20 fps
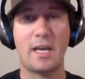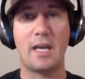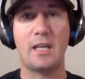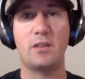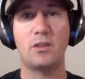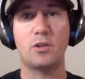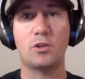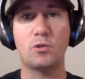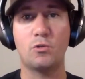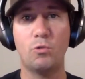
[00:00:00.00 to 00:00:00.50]

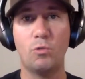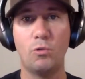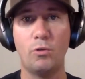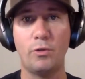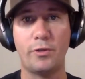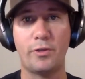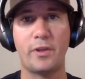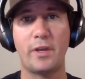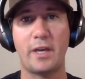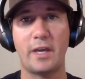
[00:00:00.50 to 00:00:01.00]
And the cool
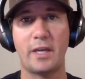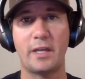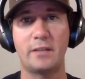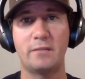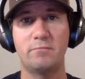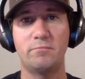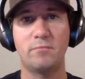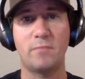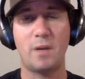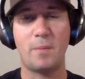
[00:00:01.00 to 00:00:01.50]

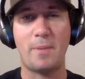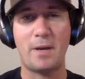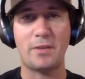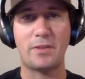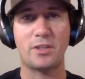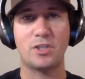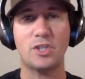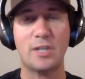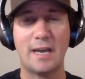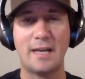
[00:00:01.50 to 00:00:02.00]
thing about
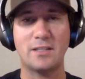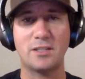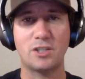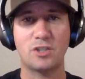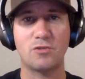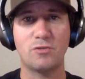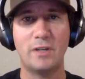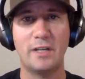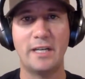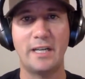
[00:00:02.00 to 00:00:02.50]
the Shasta
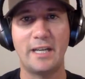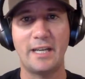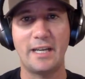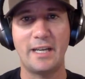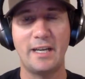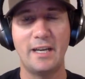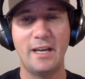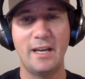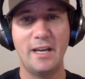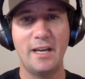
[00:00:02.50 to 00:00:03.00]

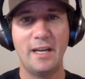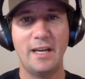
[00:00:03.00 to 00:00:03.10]
Trinity